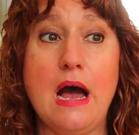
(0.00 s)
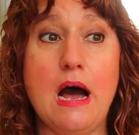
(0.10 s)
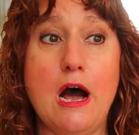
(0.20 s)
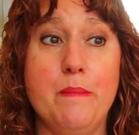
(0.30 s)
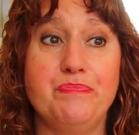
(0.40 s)

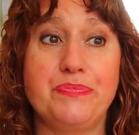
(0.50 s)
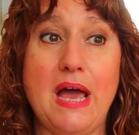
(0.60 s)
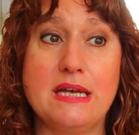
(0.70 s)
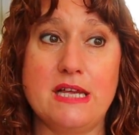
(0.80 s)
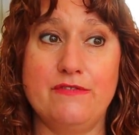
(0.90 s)
um,
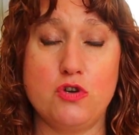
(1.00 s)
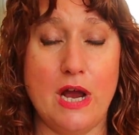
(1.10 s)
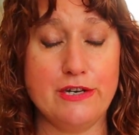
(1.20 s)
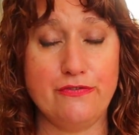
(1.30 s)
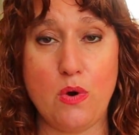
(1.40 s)
as I've
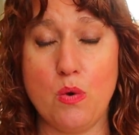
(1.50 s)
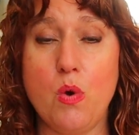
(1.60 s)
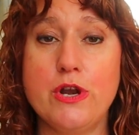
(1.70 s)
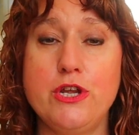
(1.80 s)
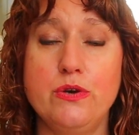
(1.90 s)
tried to
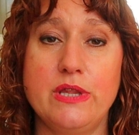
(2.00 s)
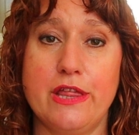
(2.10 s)
forewarn you,